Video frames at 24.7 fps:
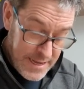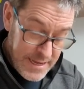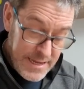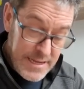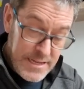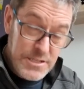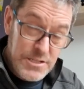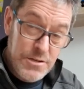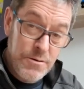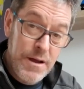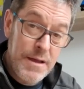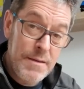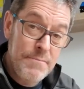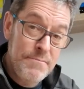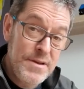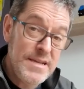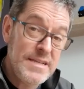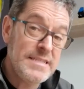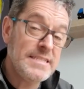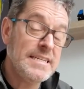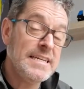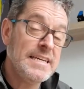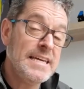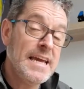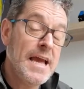So a
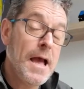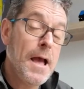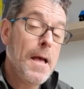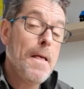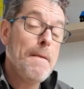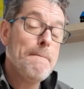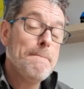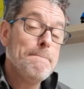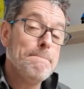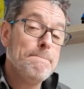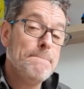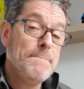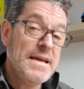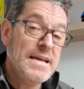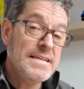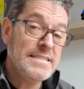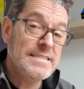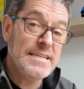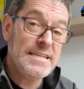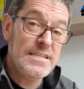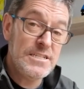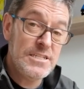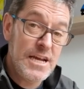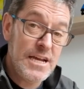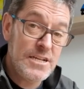busy
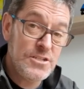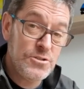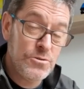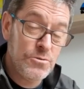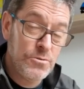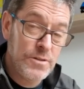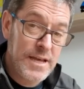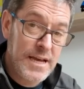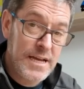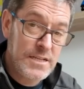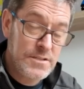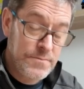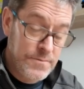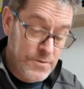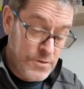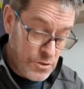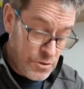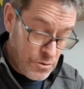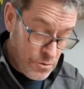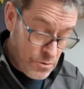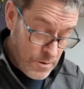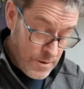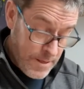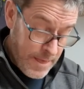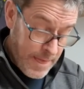schedule, that's for
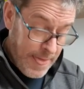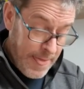sure.